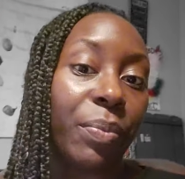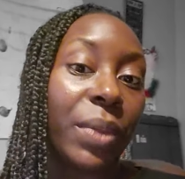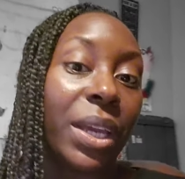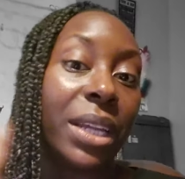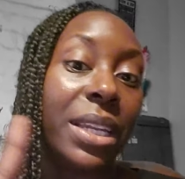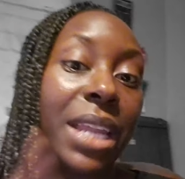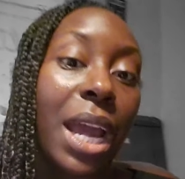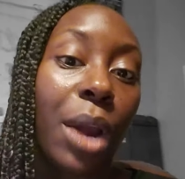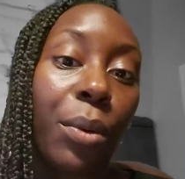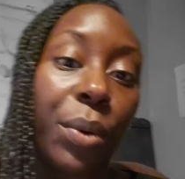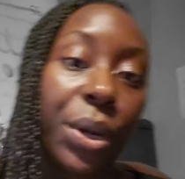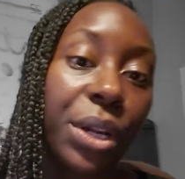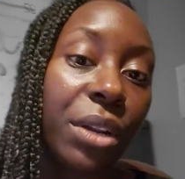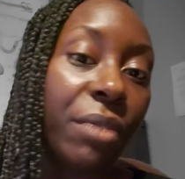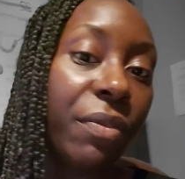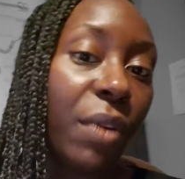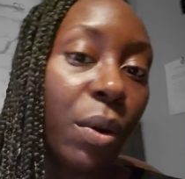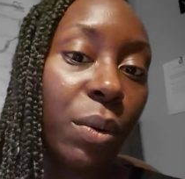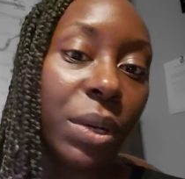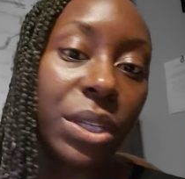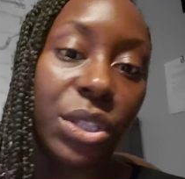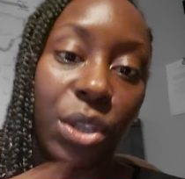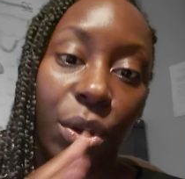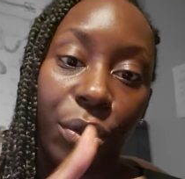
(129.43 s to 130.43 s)
Now we're going to
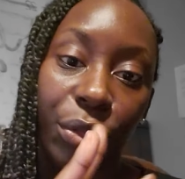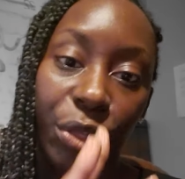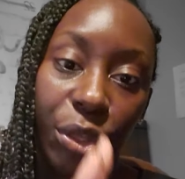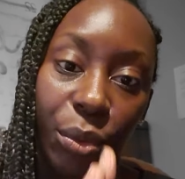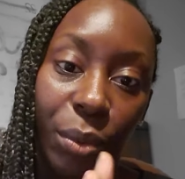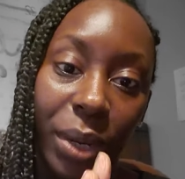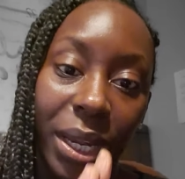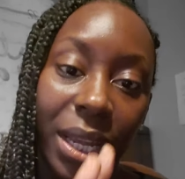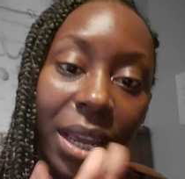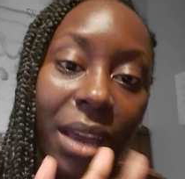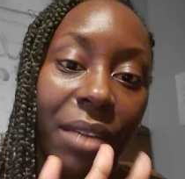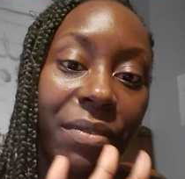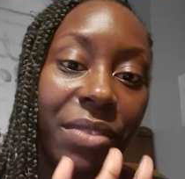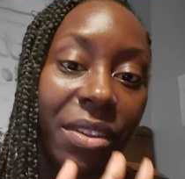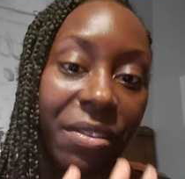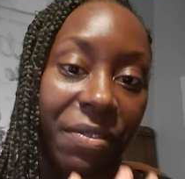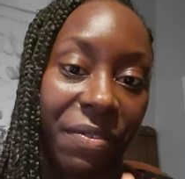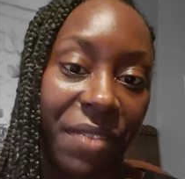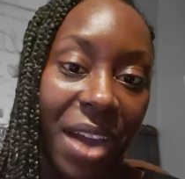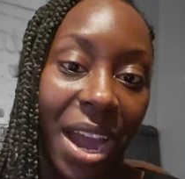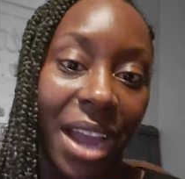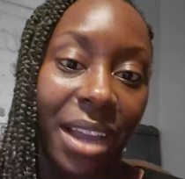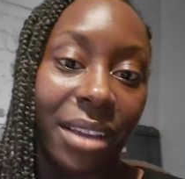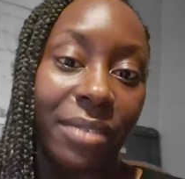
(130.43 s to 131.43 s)
focus on 3 of the
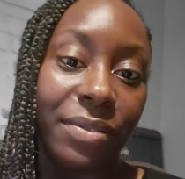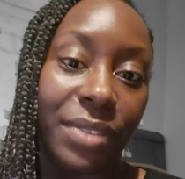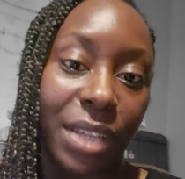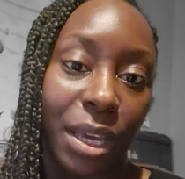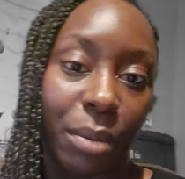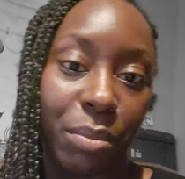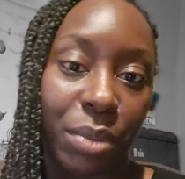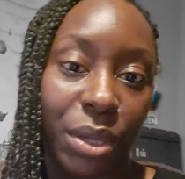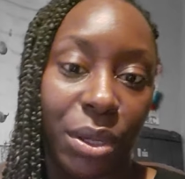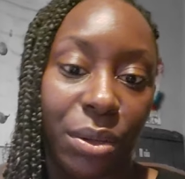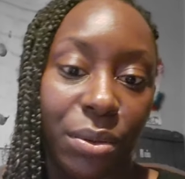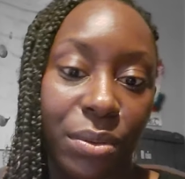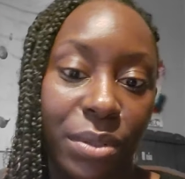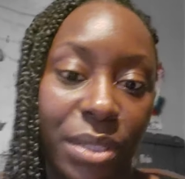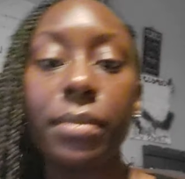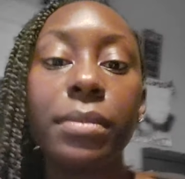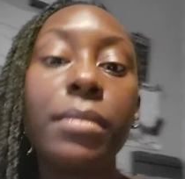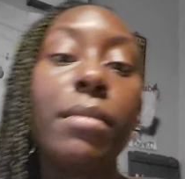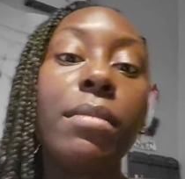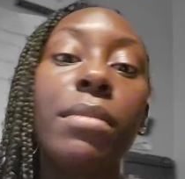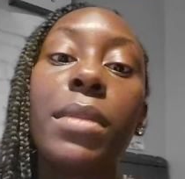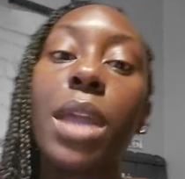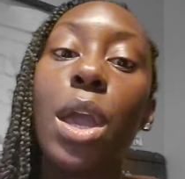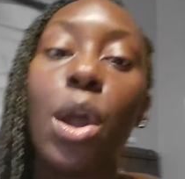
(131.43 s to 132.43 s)
5 W's.
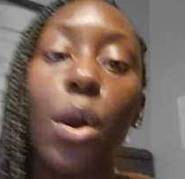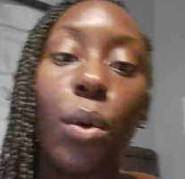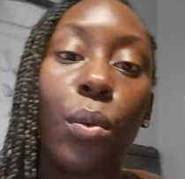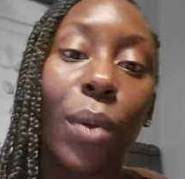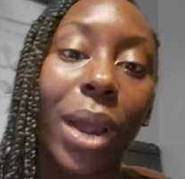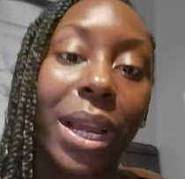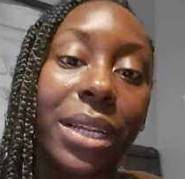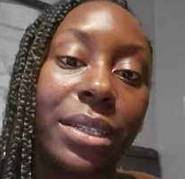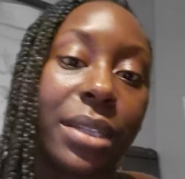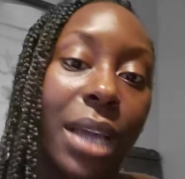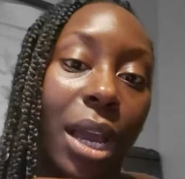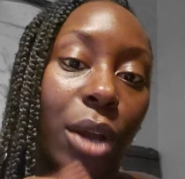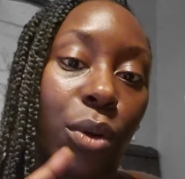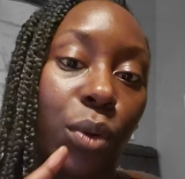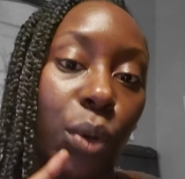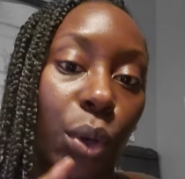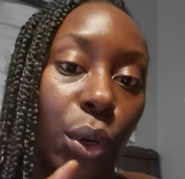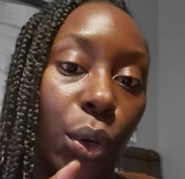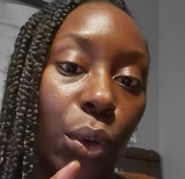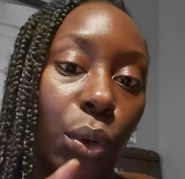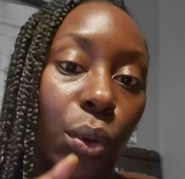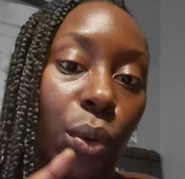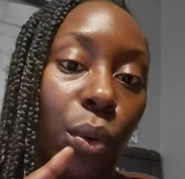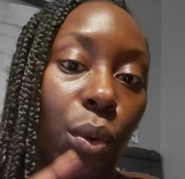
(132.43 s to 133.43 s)
Write down
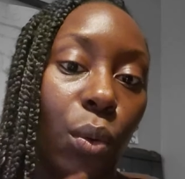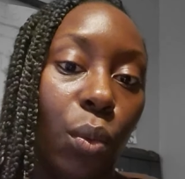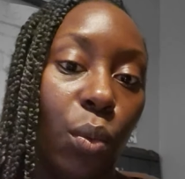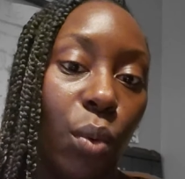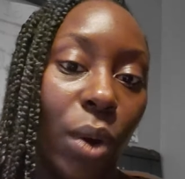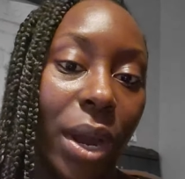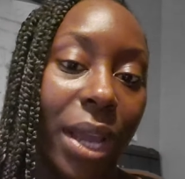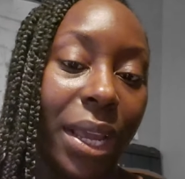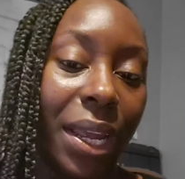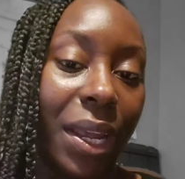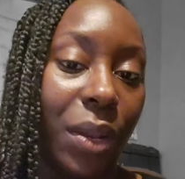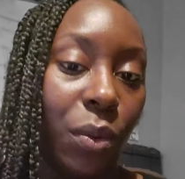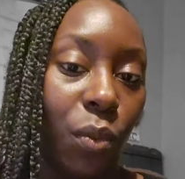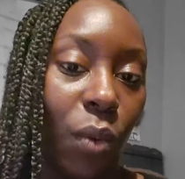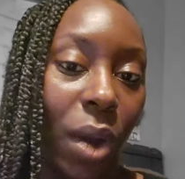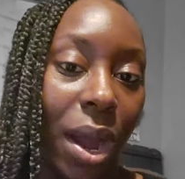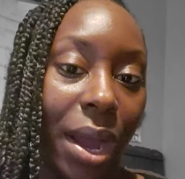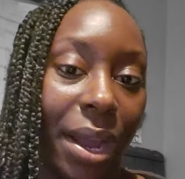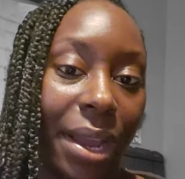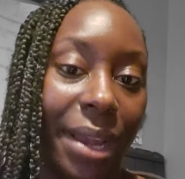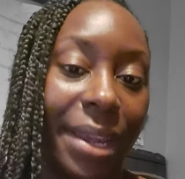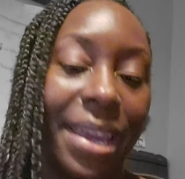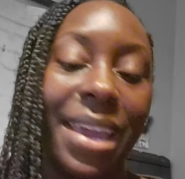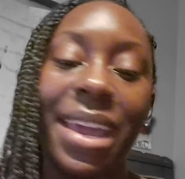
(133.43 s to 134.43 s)
who, what, and
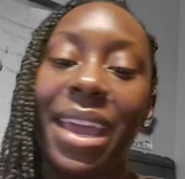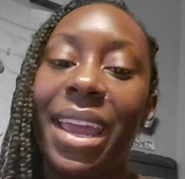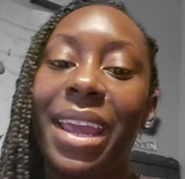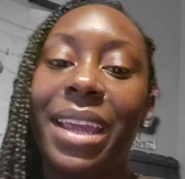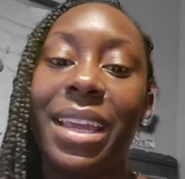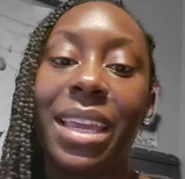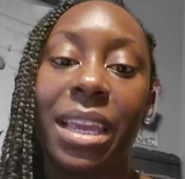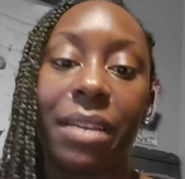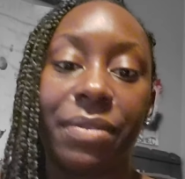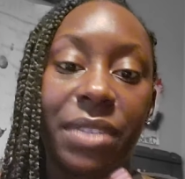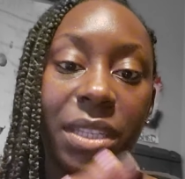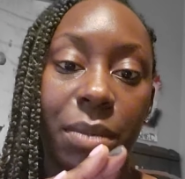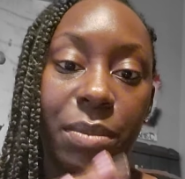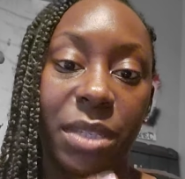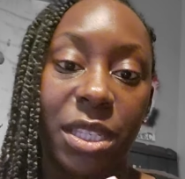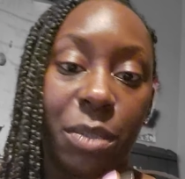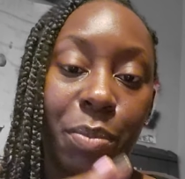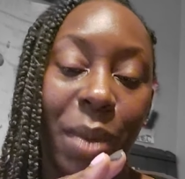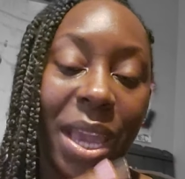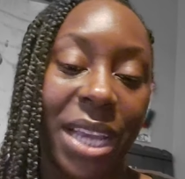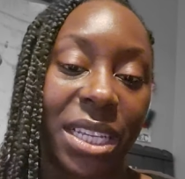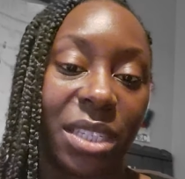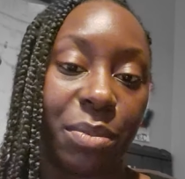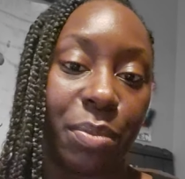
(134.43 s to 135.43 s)
why, and give some
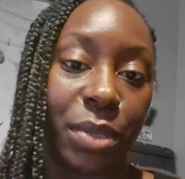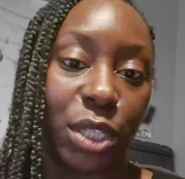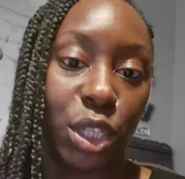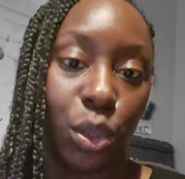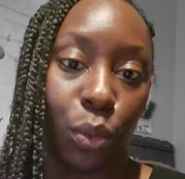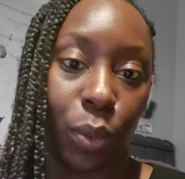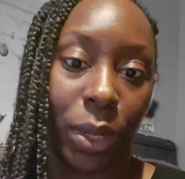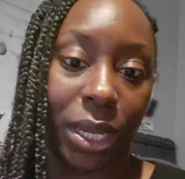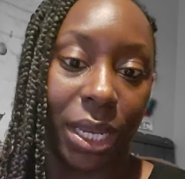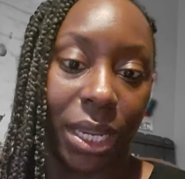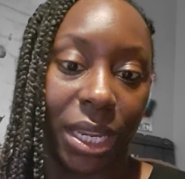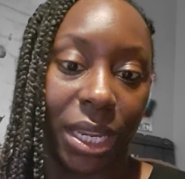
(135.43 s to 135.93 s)
space between